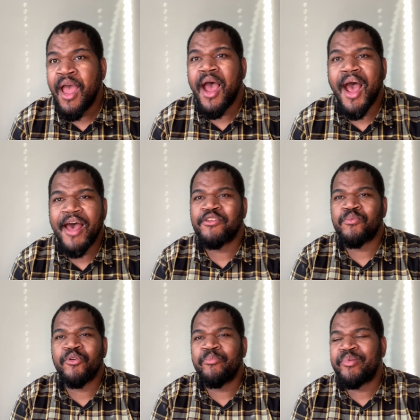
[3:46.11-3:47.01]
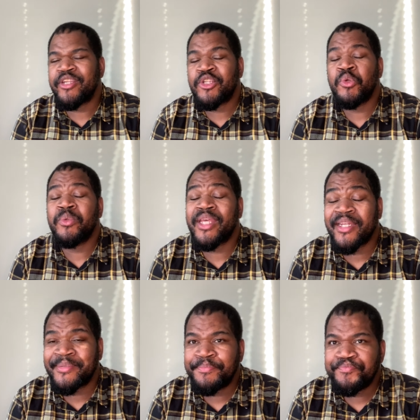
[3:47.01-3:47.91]
eyes will be tuned
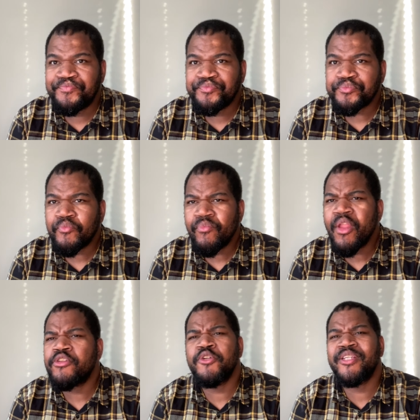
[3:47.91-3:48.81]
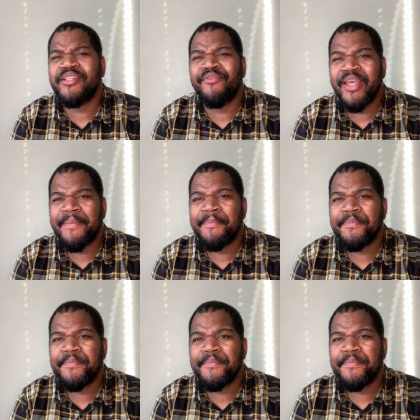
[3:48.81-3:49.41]
in to this event.